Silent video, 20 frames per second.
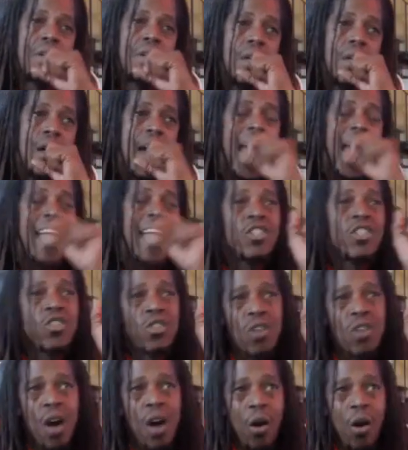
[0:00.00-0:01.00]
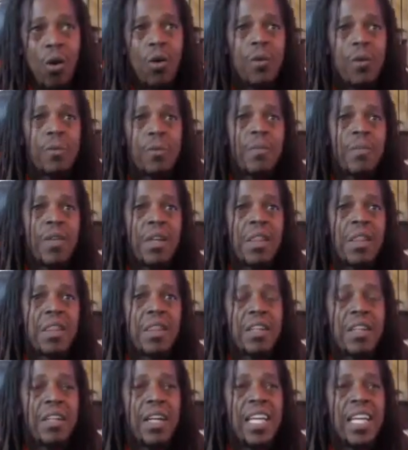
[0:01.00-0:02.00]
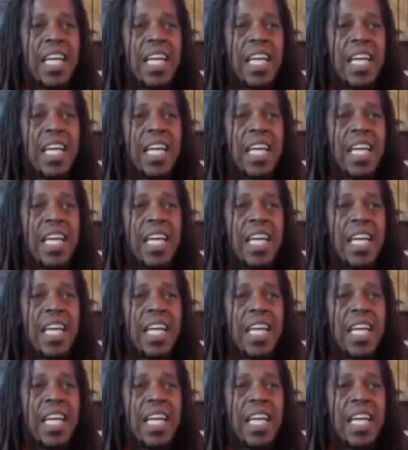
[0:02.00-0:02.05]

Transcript: And so the